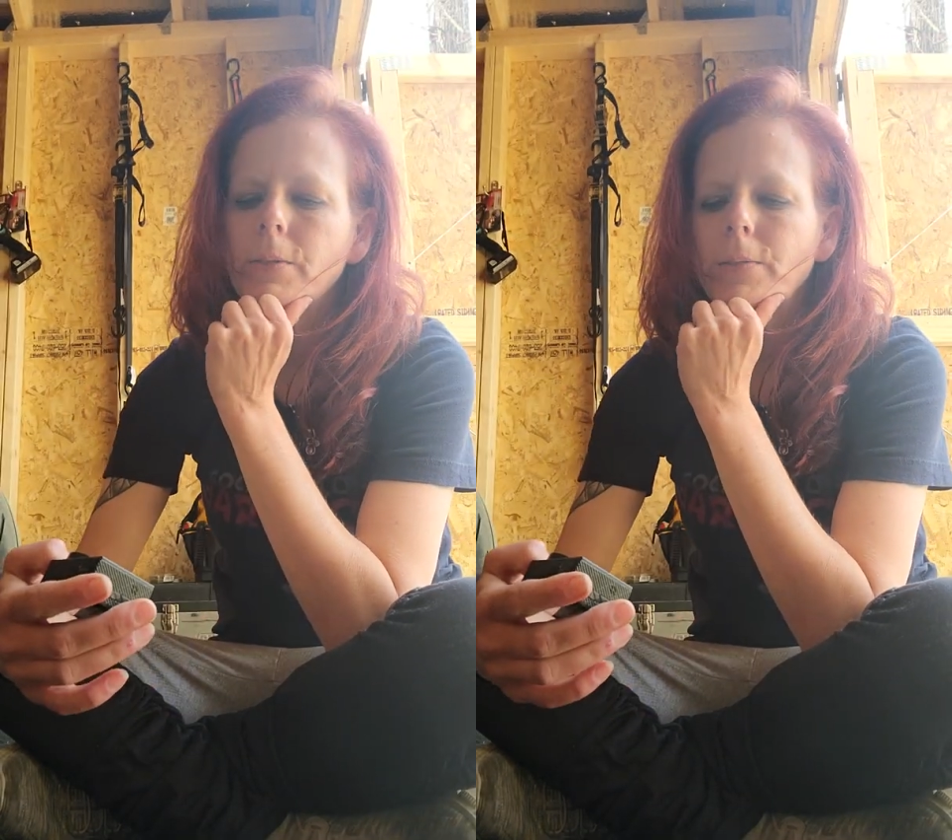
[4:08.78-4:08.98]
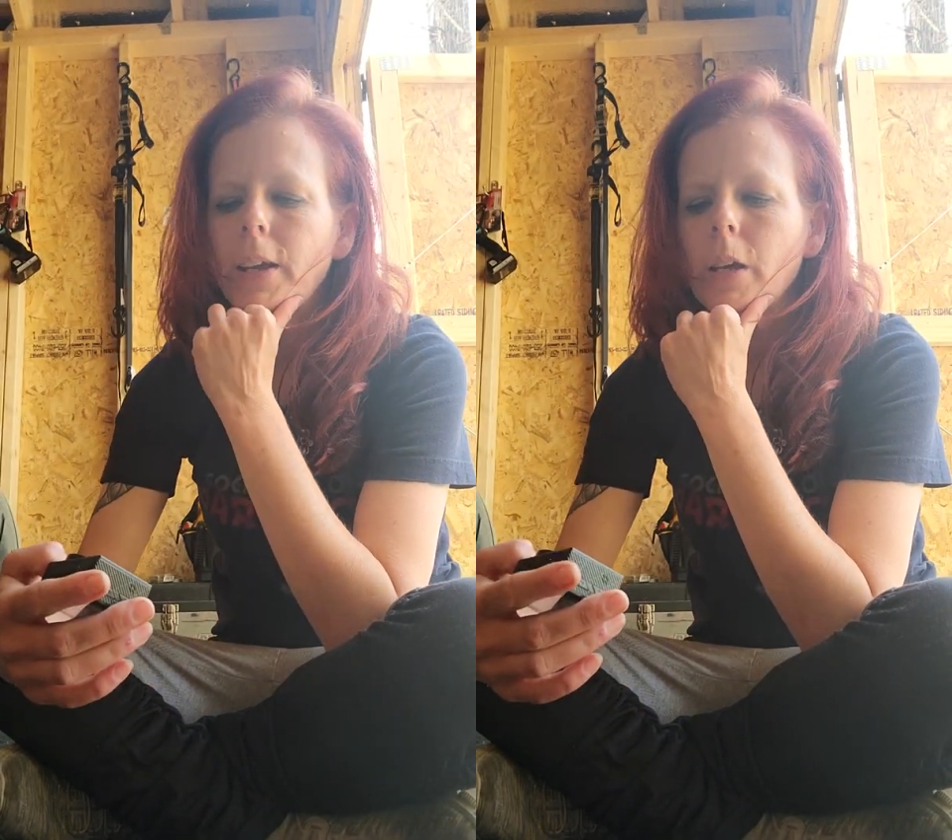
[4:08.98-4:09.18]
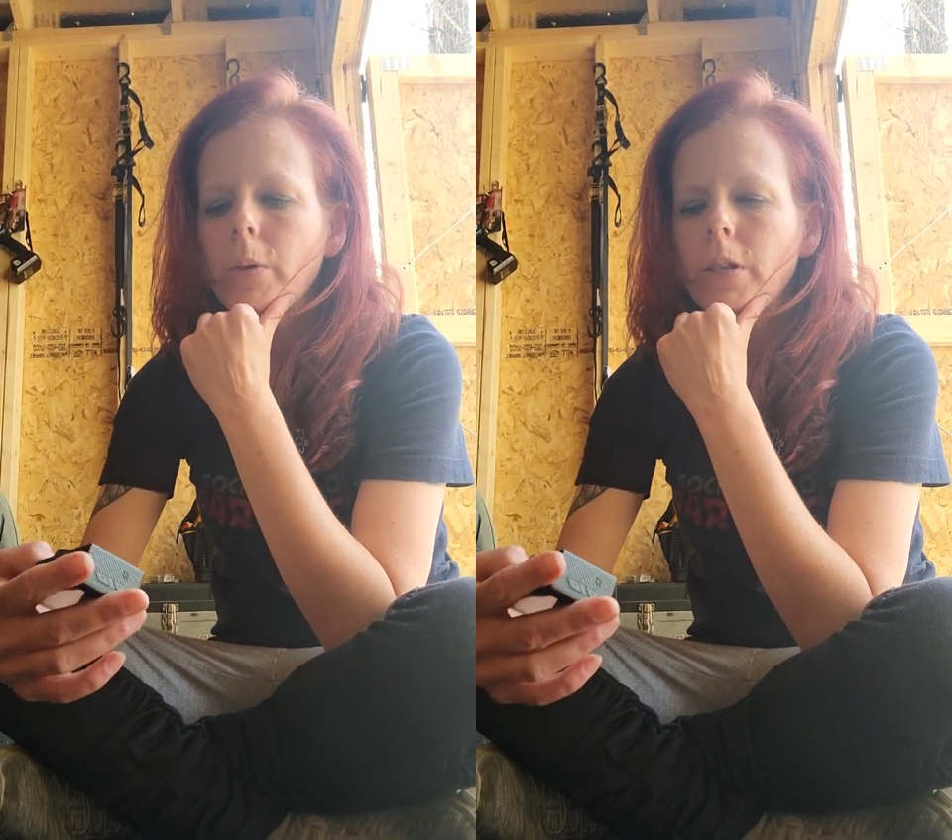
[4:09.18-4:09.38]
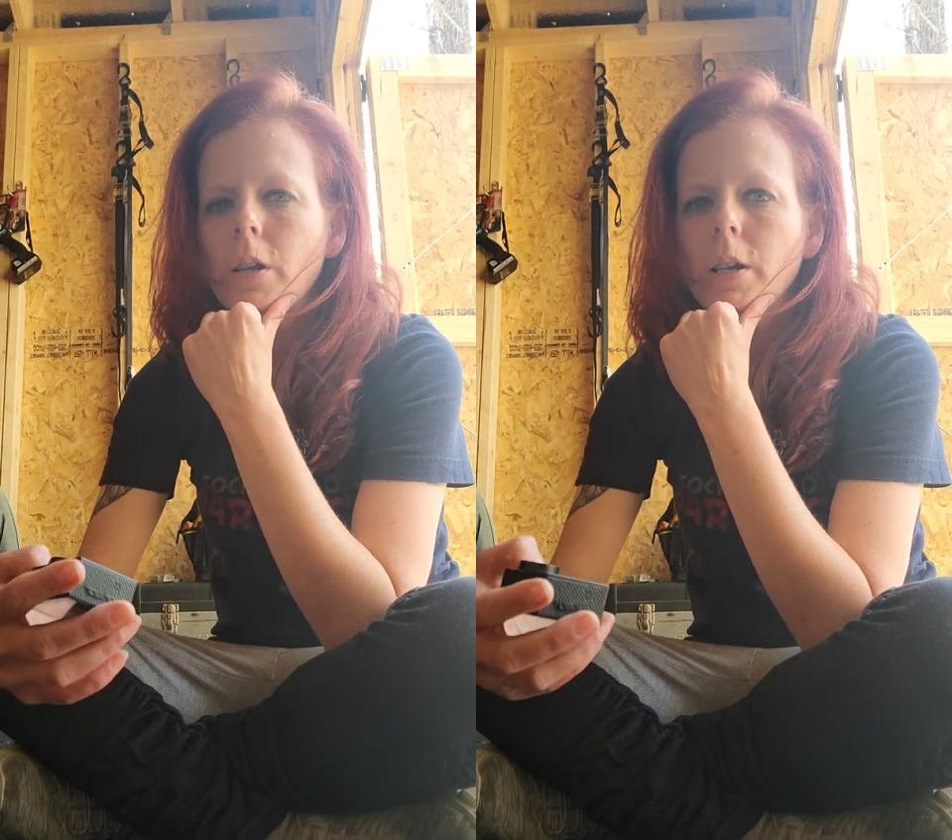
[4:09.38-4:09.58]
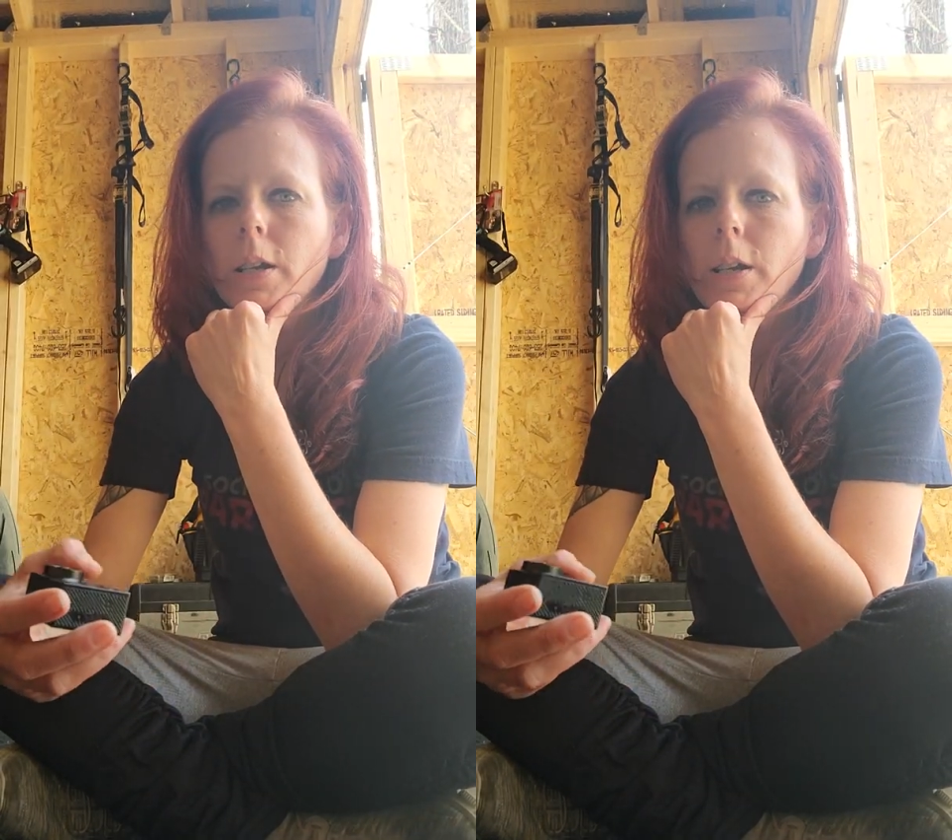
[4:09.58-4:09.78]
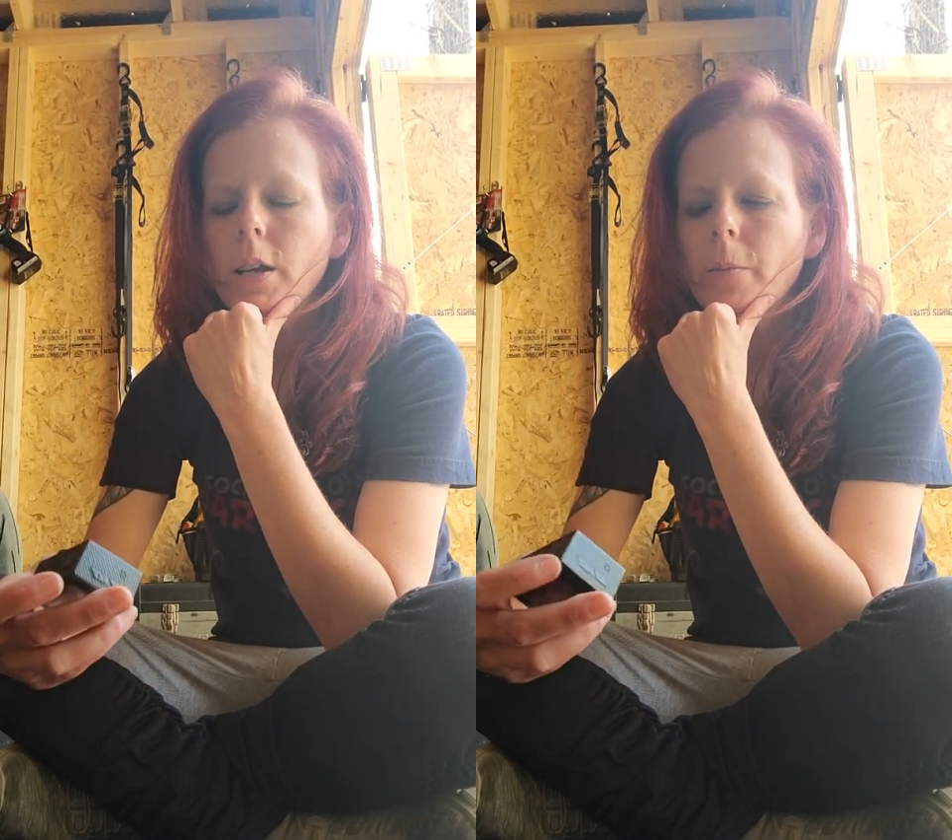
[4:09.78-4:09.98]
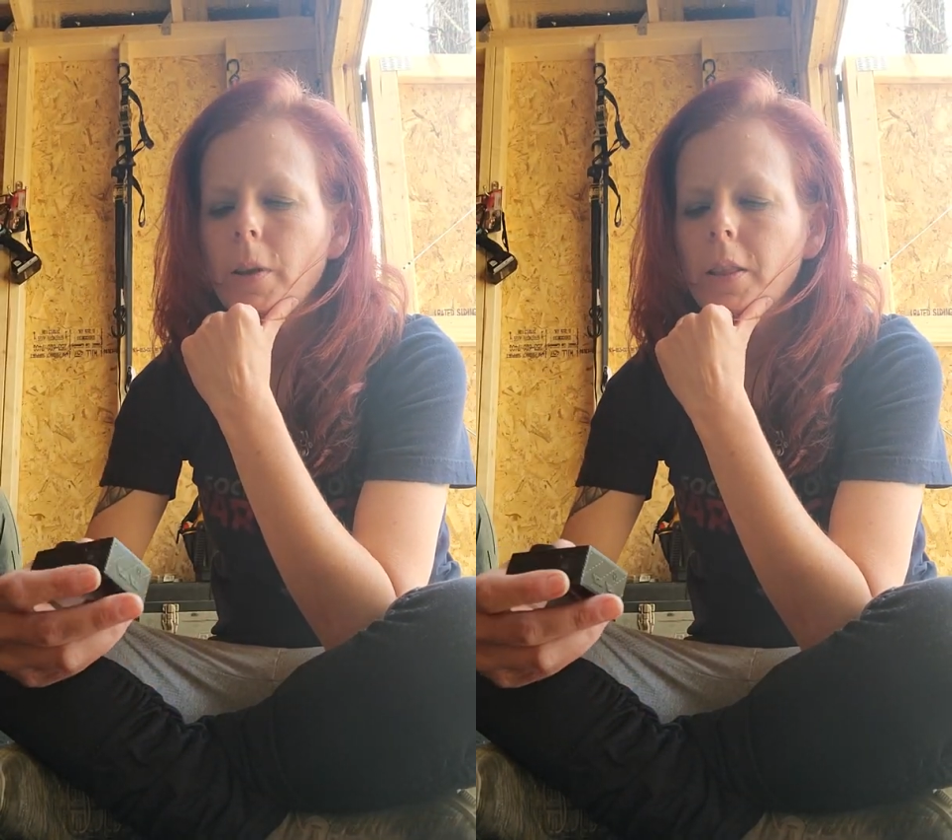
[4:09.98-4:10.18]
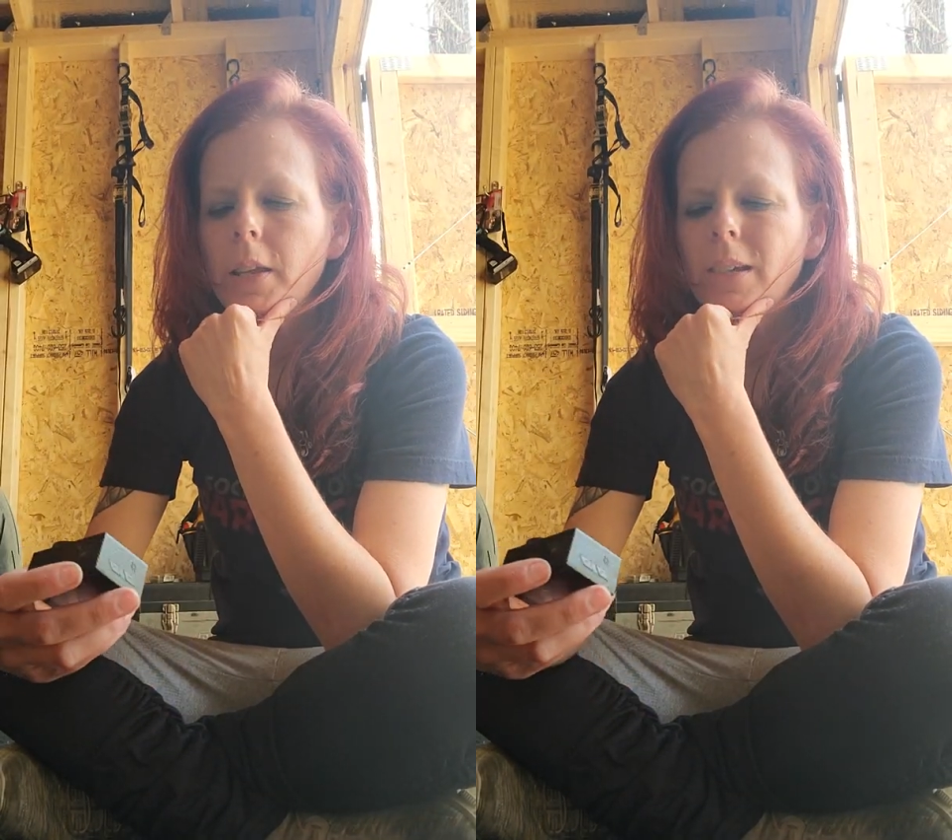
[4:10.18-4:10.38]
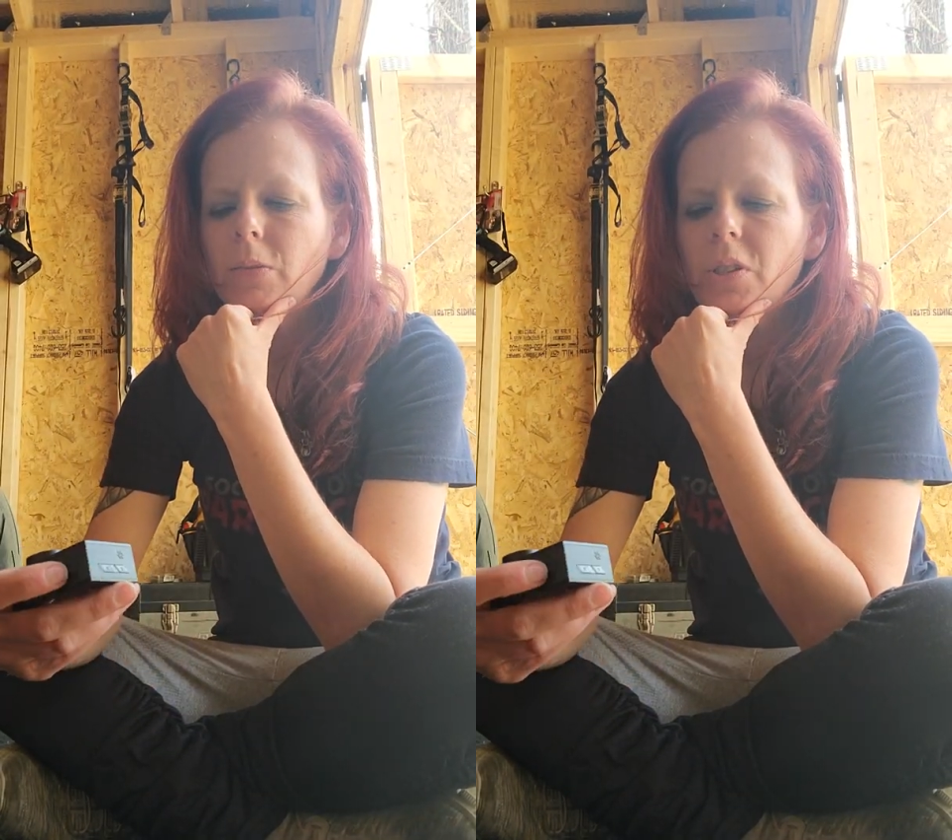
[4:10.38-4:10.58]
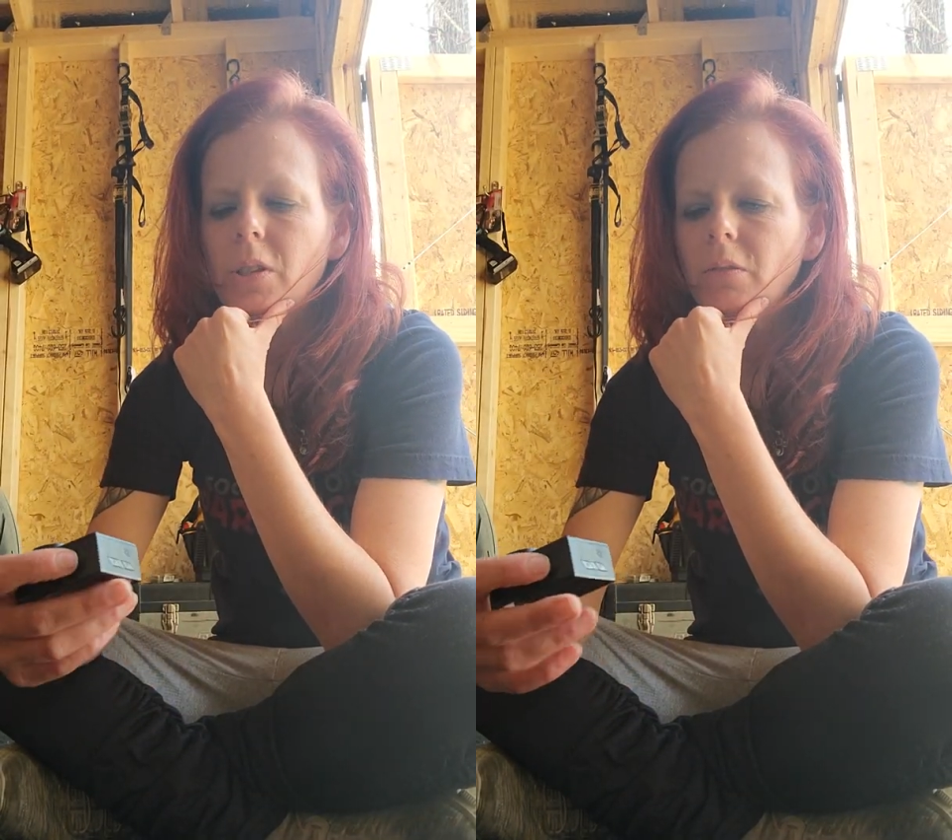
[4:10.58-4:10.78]
of Amazon. I think it
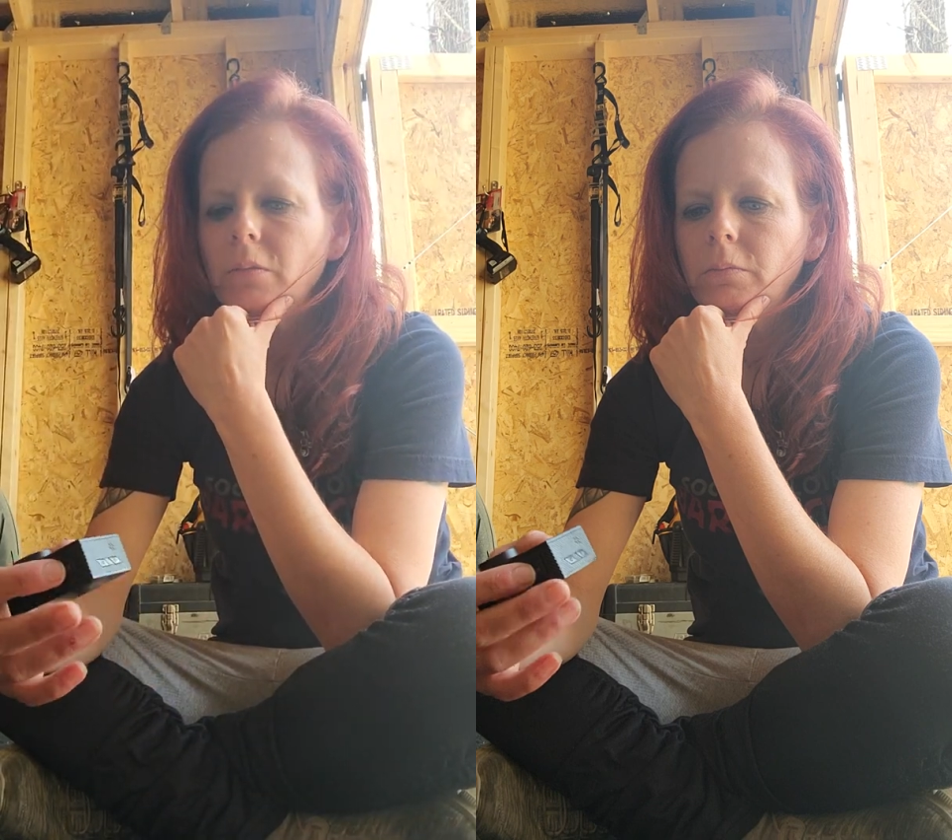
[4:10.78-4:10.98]
was